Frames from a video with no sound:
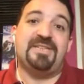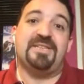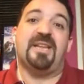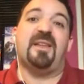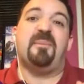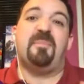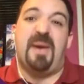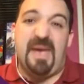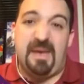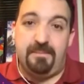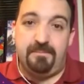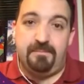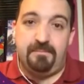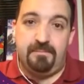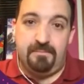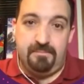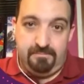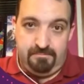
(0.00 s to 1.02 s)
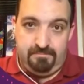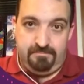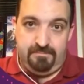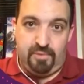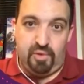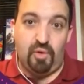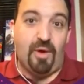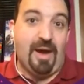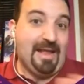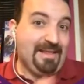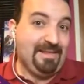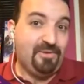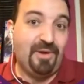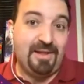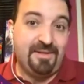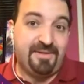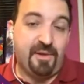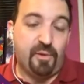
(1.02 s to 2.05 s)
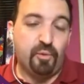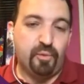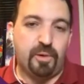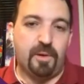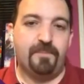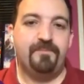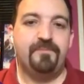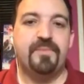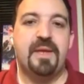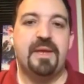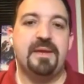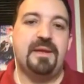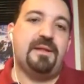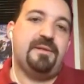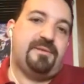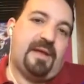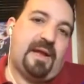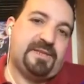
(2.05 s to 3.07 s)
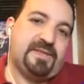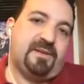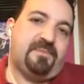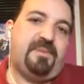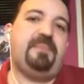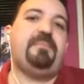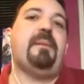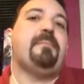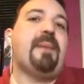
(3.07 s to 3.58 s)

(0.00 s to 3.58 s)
the browser does is going to HTTP, and then